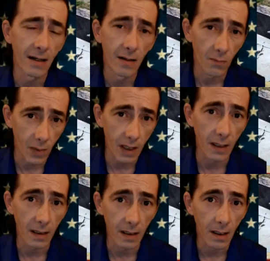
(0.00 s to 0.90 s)

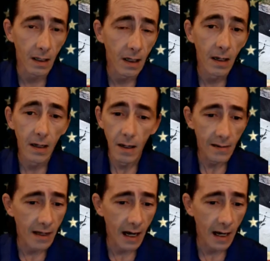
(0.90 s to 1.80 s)
mean
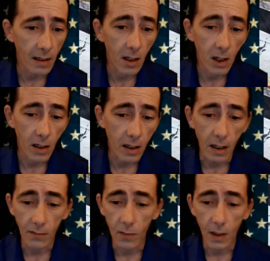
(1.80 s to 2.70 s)
that
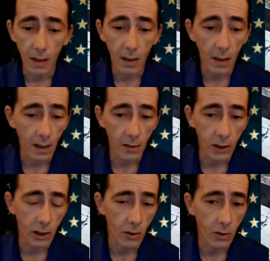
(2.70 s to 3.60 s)
government and
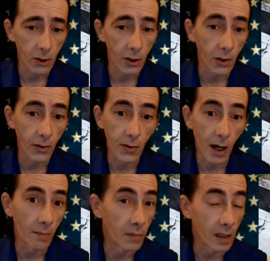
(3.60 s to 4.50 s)
church could
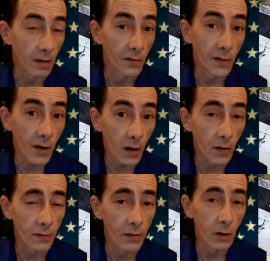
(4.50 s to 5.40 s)
not be
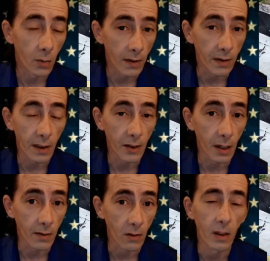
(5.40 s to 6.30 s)
involved with each
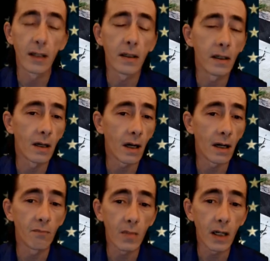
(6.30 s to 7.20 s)
other. It did
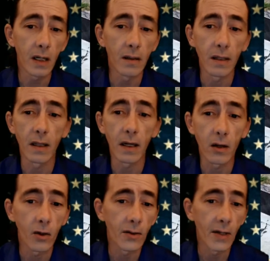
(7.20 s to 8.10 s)
not mean that they
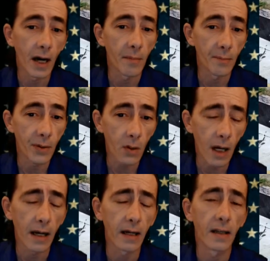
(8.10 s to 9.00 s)
could not
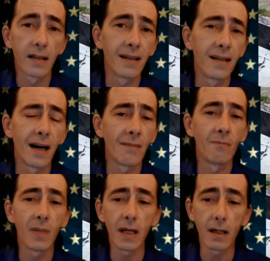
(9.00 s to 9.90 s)
pray. It did not
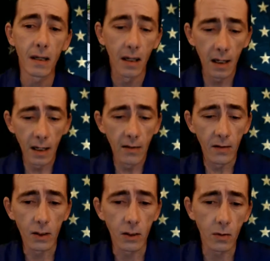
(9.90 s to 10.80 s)
mean
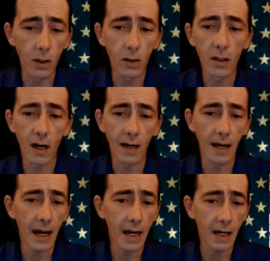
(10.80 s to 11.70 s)
that you could not
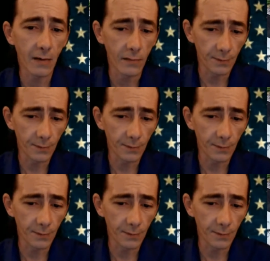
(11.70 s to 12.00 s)
have